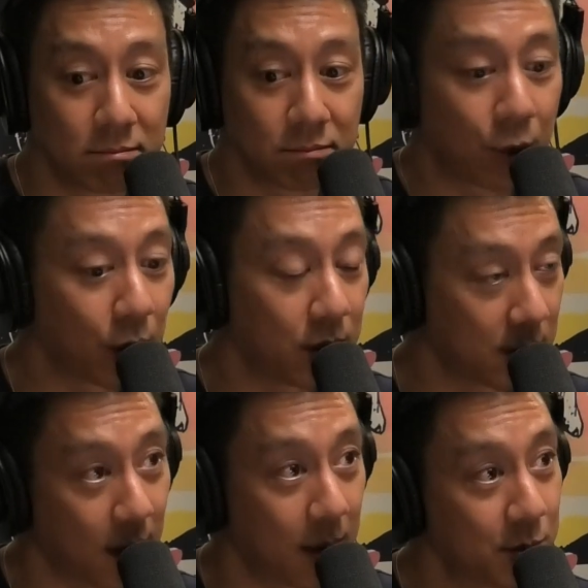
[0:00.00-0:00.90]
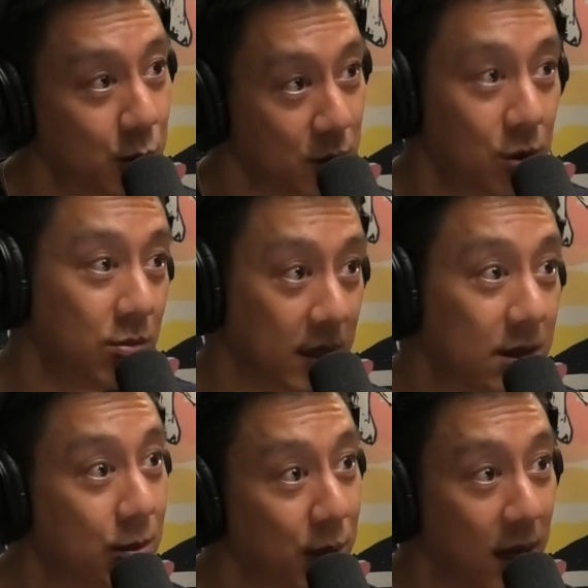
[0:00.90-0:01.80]
there are times when you
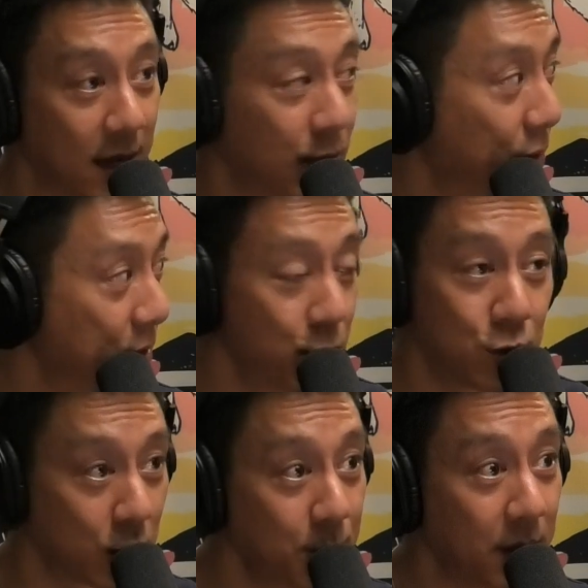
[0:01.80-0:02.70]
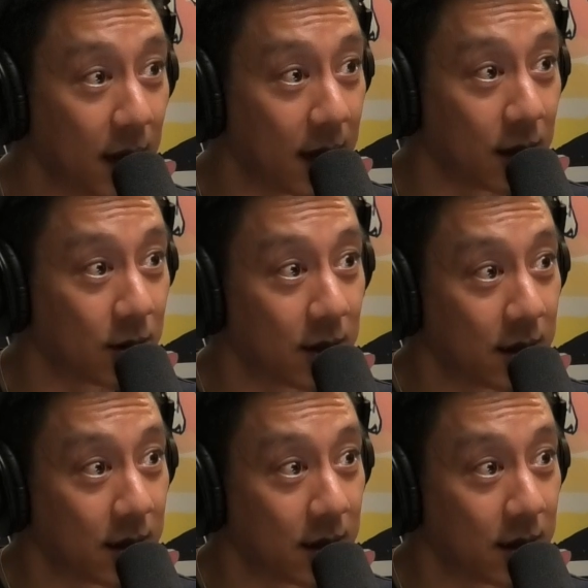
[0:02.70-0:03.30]
need to be angry and you should be angry.